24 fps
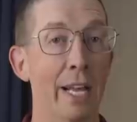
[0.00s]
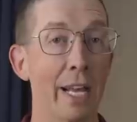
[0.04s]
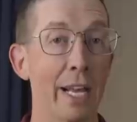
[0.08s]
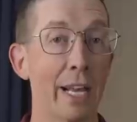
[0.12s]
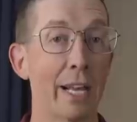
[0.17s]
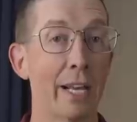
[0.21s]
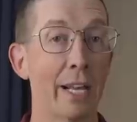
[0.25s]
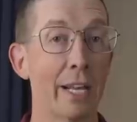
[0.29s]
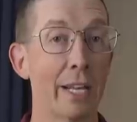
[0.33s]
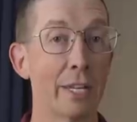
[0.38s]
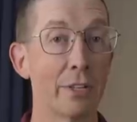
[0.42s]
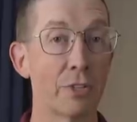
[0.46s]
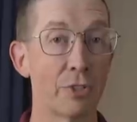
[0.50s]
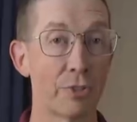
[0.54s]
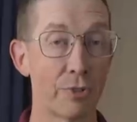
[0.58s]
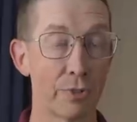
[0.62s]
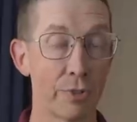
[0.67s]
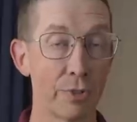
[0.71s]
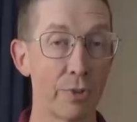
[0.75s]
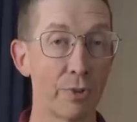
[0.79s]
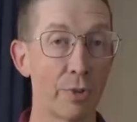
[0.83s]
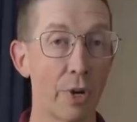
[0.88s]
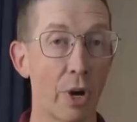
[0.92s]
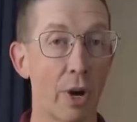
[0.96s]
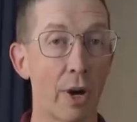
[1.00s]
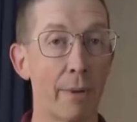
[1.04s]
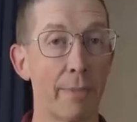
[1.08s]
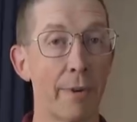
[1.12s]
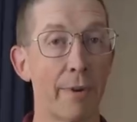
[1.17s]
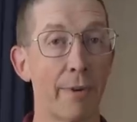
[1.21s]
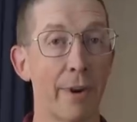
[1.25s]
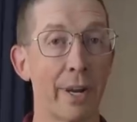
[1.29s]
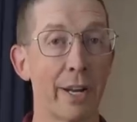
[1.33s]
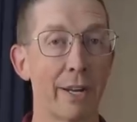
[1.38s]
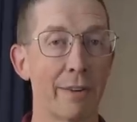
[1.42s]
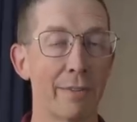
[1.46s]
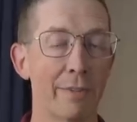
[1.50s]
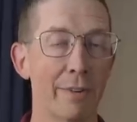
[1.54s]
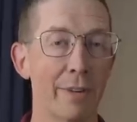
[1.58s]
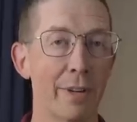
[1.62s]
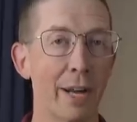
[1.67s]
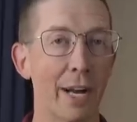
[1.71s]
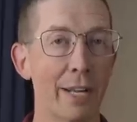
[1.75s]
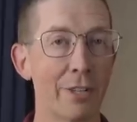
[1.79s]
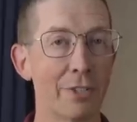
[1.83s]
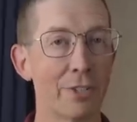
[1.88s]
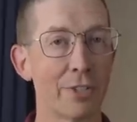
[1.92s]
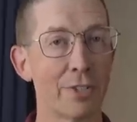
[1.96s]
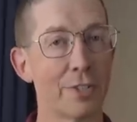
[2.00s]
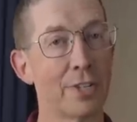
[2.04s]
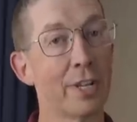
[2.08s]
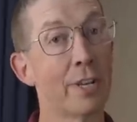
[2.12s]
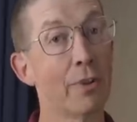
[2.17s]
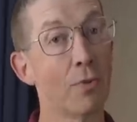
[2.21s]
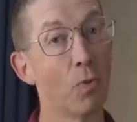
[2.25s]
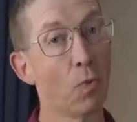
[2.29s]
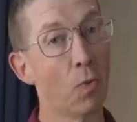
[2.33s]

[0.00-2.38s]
And a true carbon ring, not just a